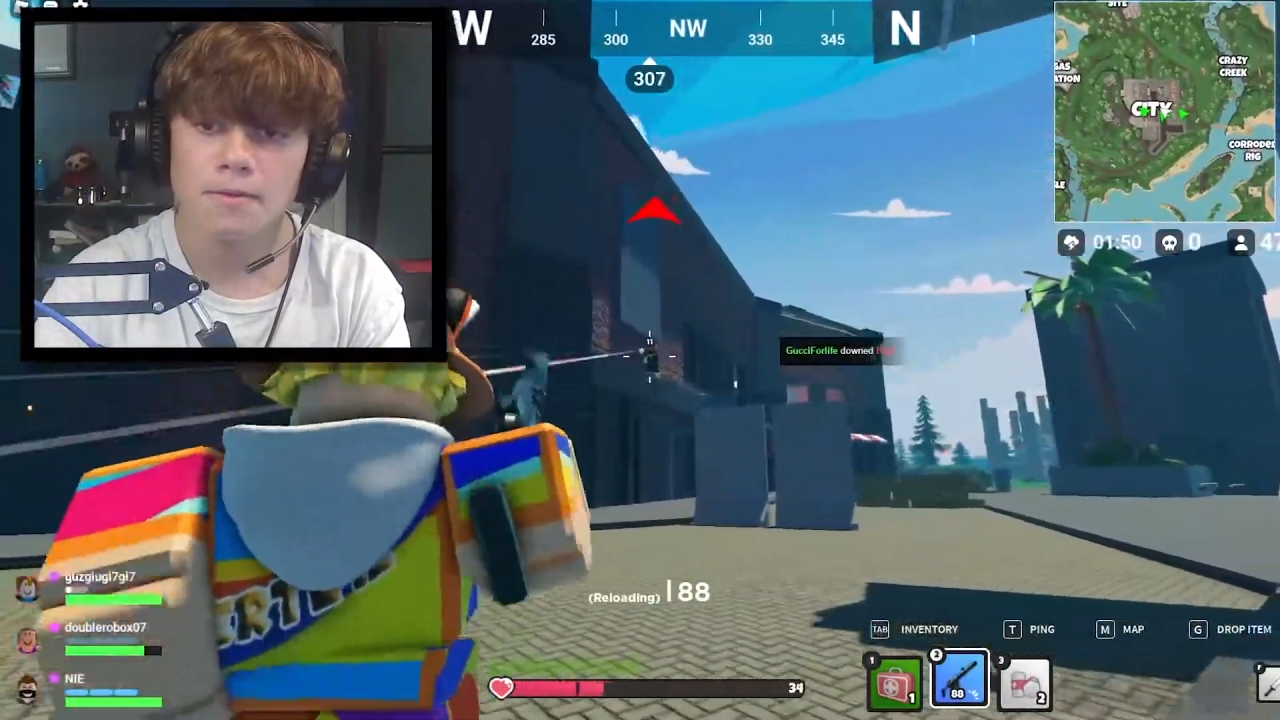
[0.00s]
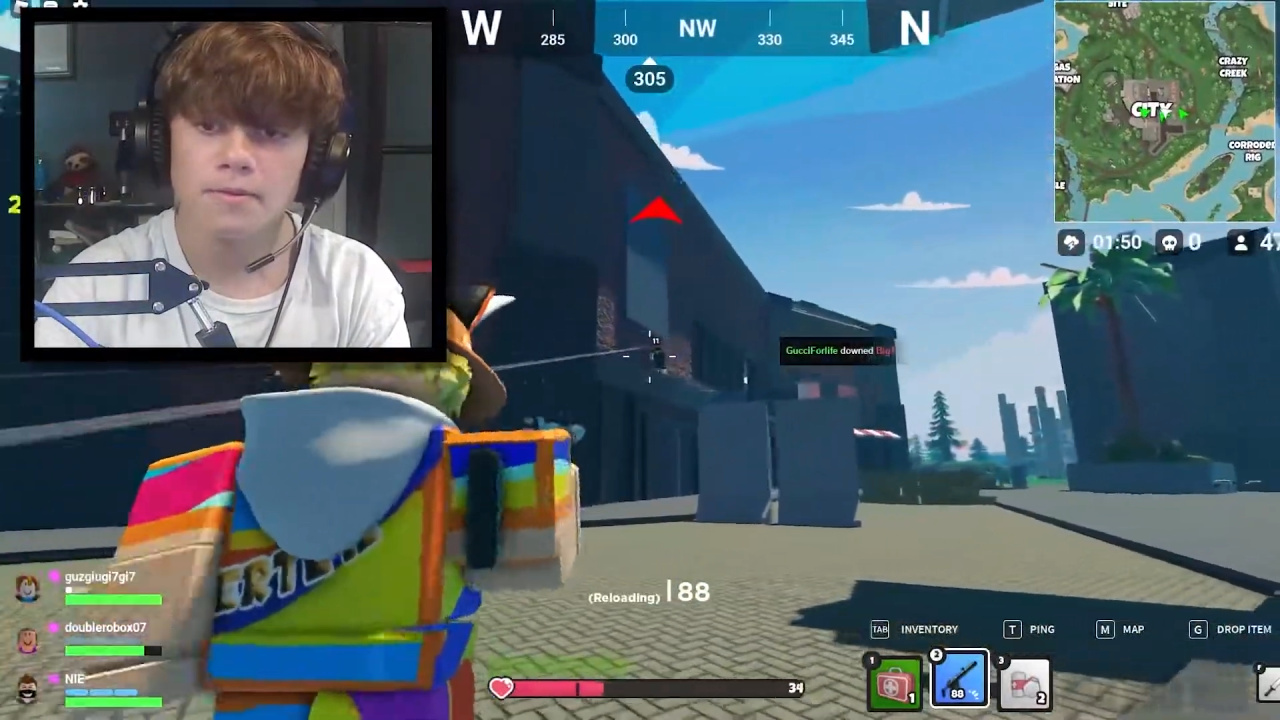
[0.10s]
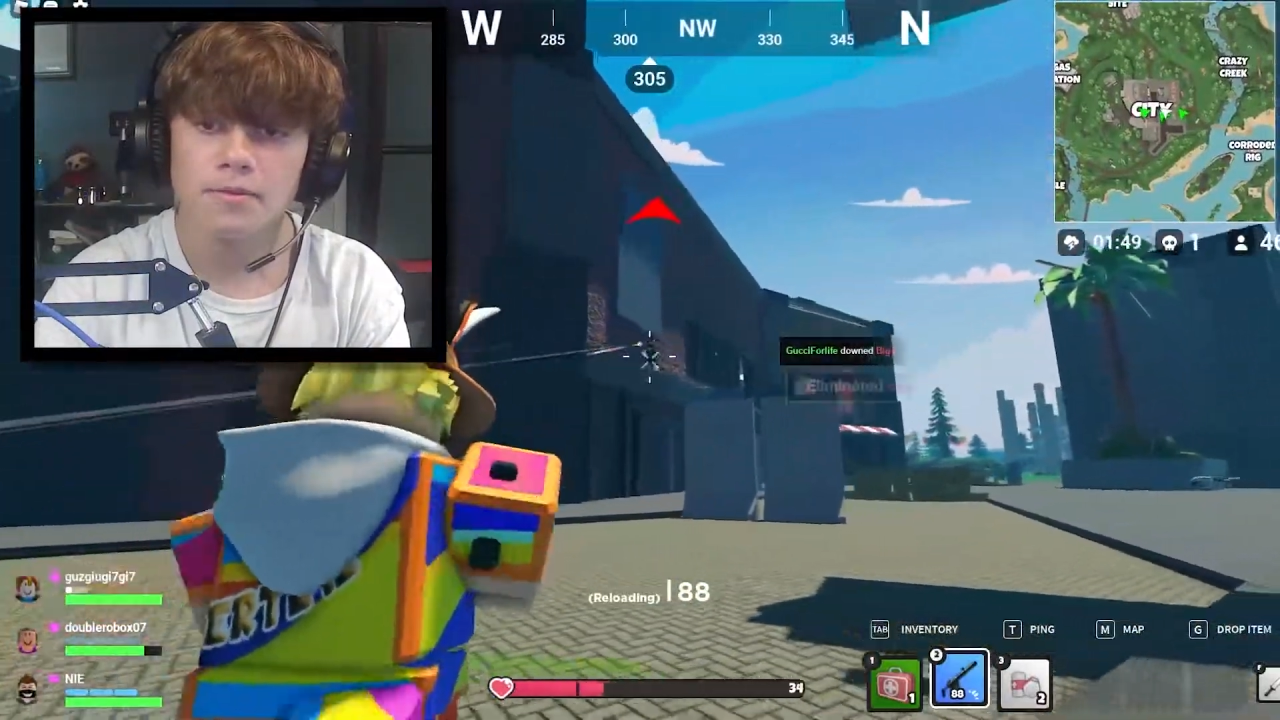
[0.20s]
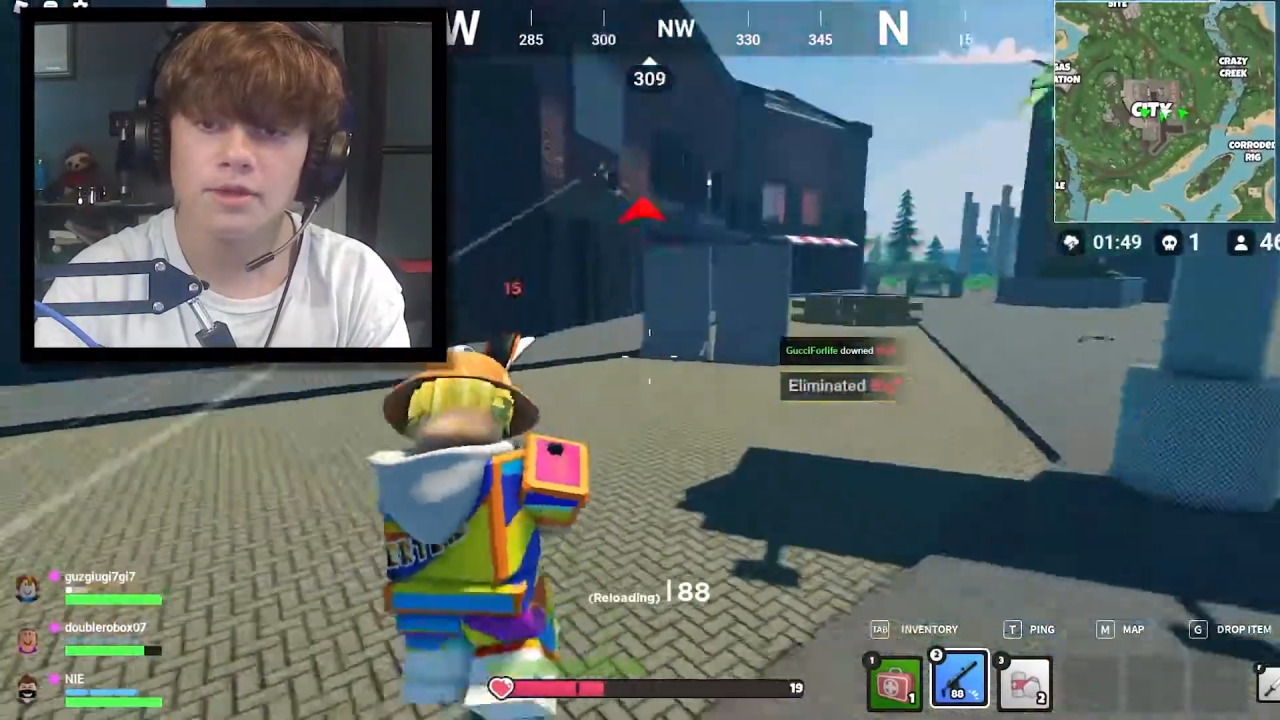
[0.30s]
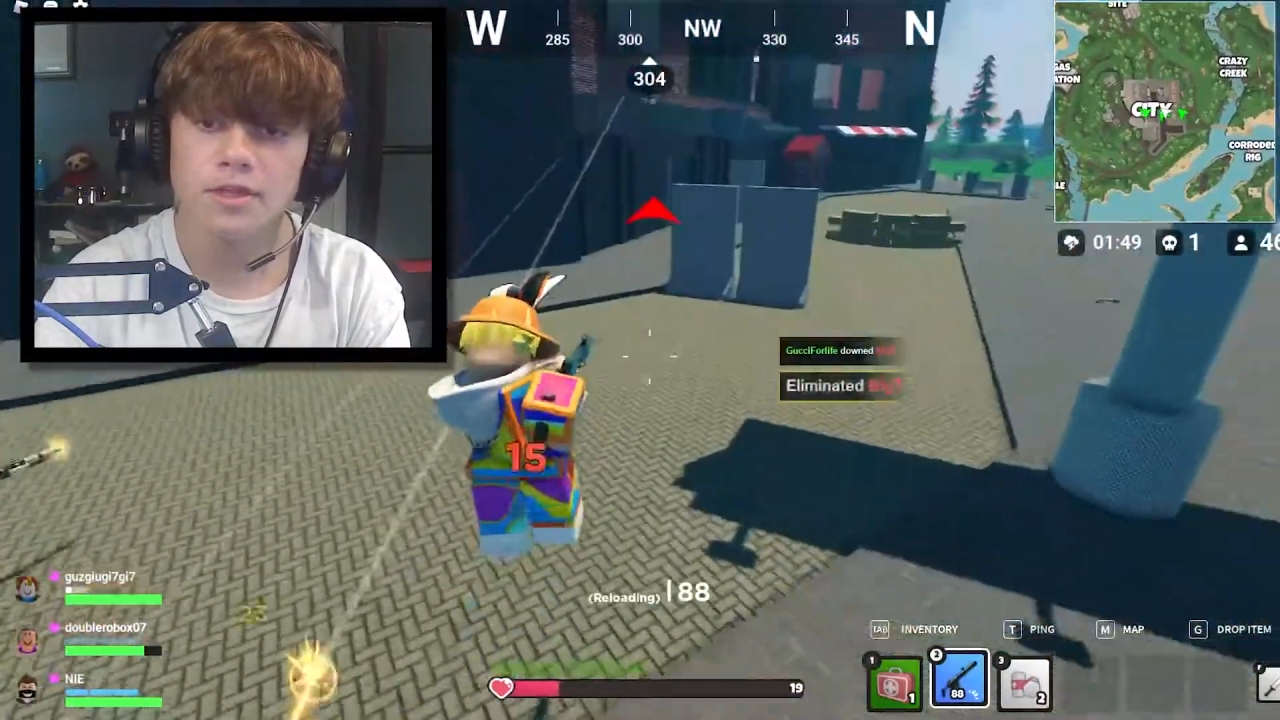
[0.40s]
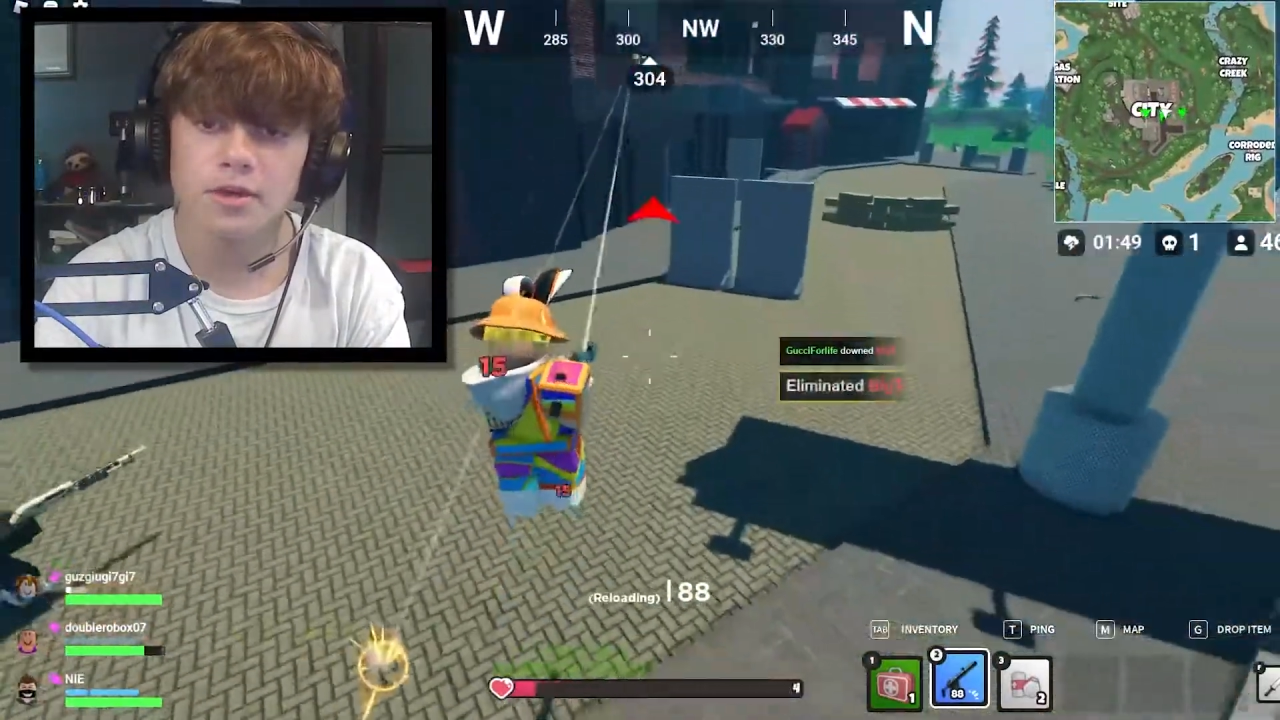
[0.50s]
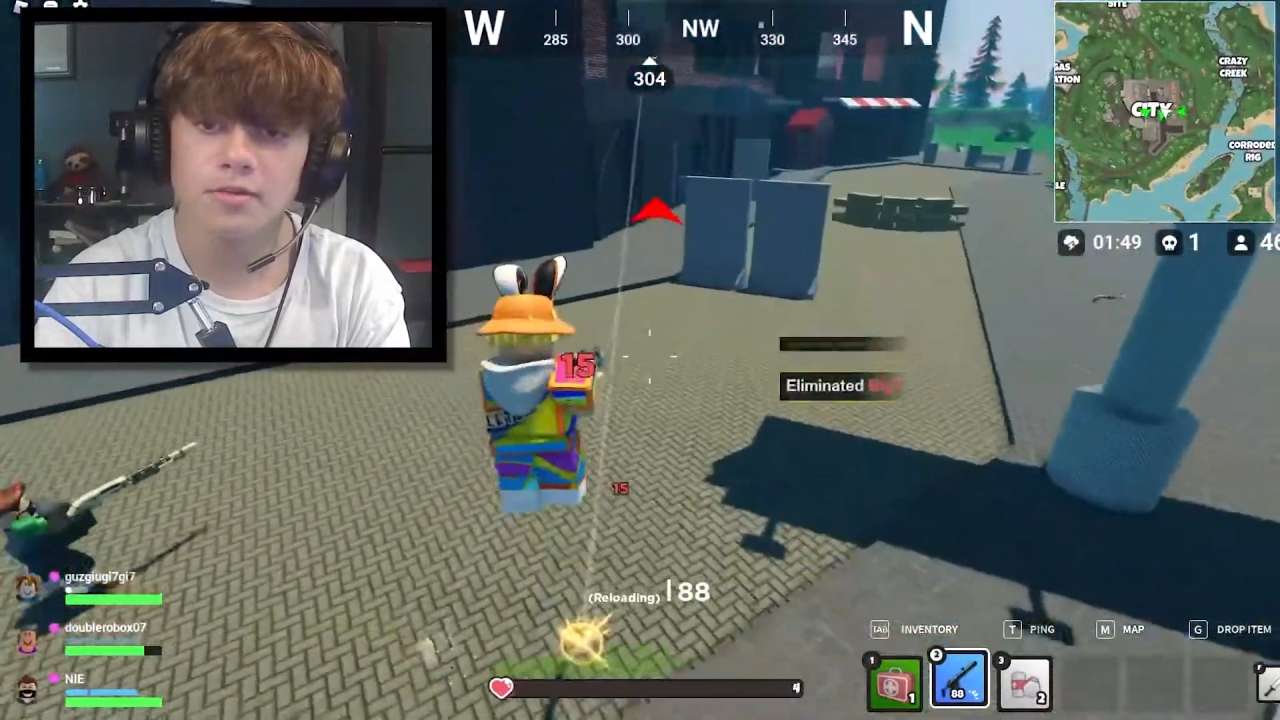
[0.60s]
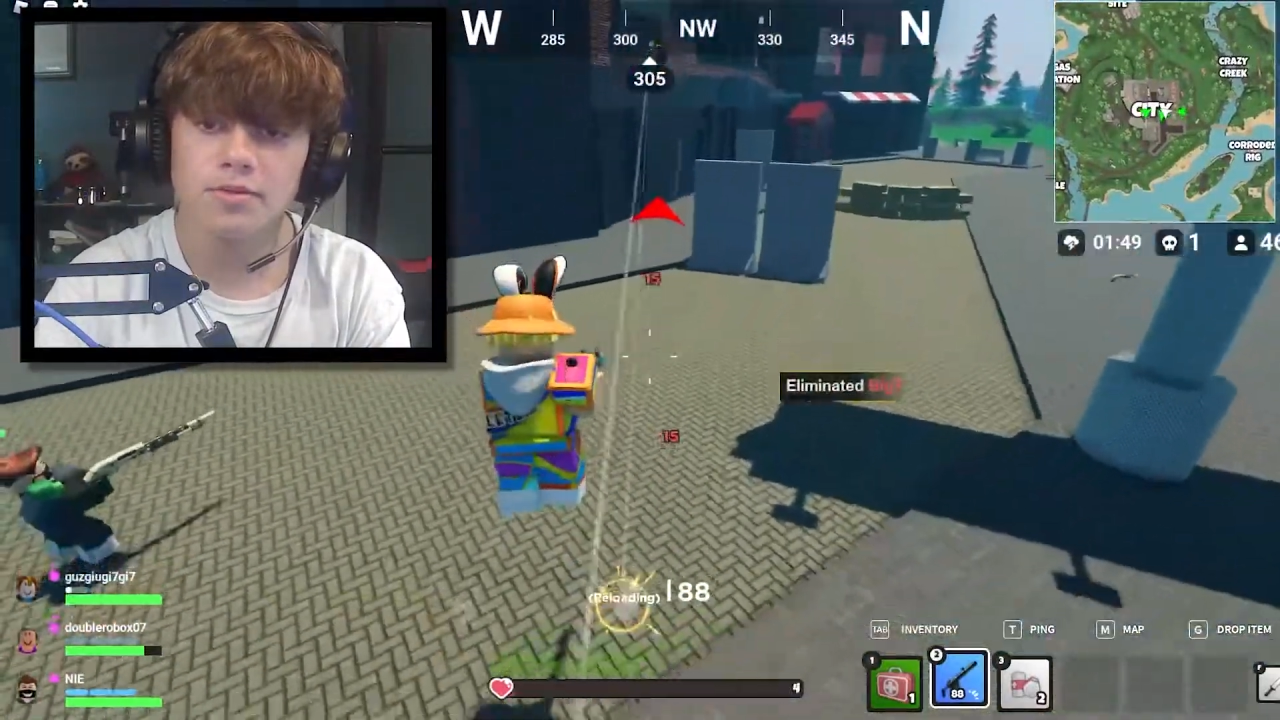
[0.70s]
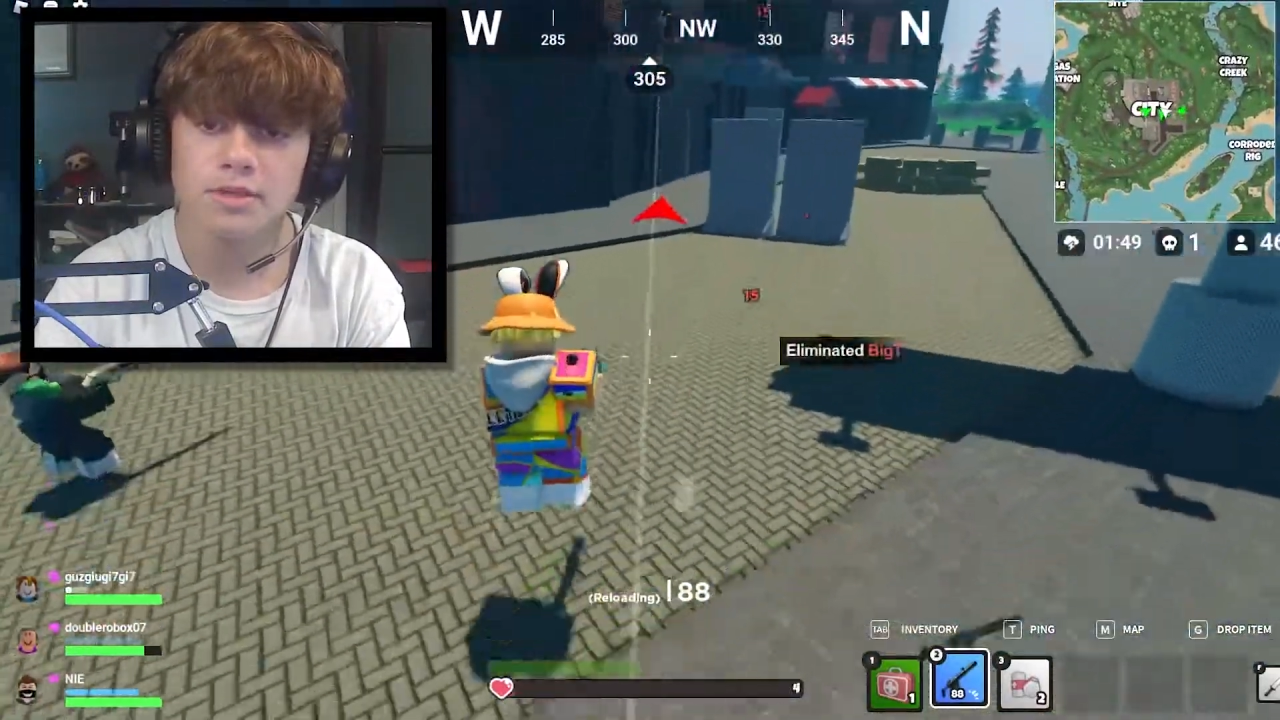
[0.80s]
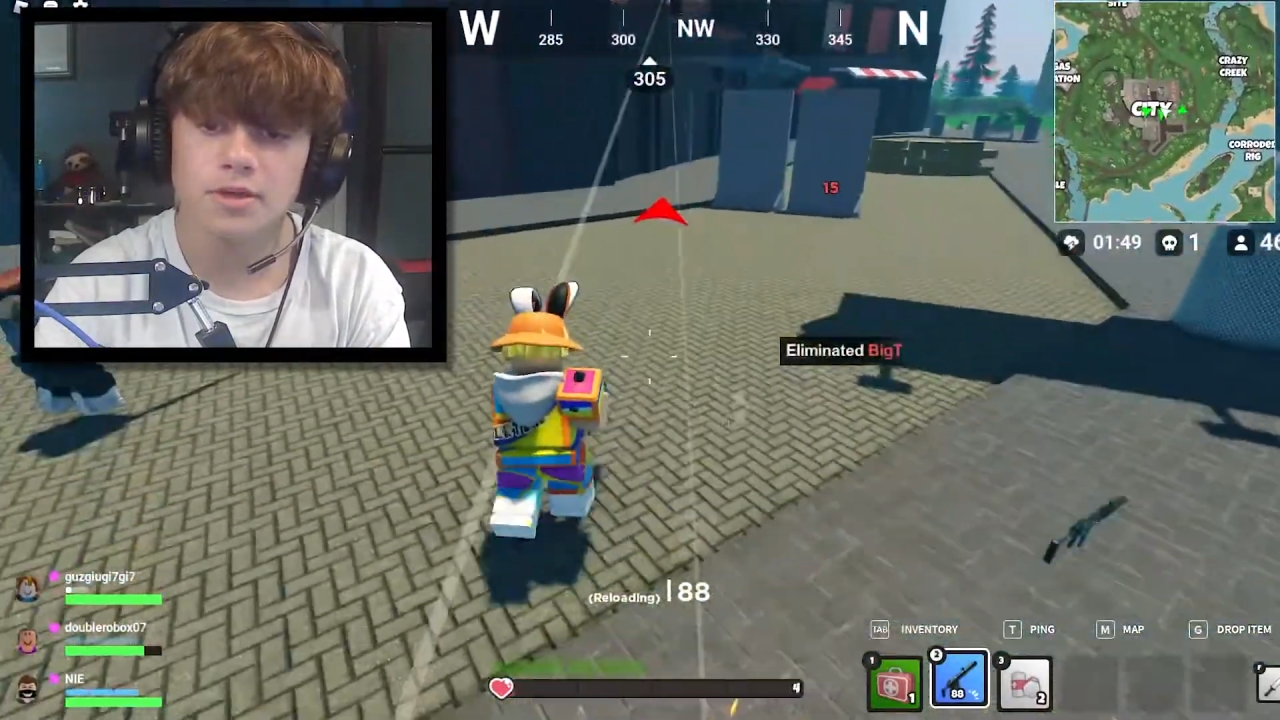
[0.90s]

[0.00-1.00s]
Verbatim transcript: Please don't, please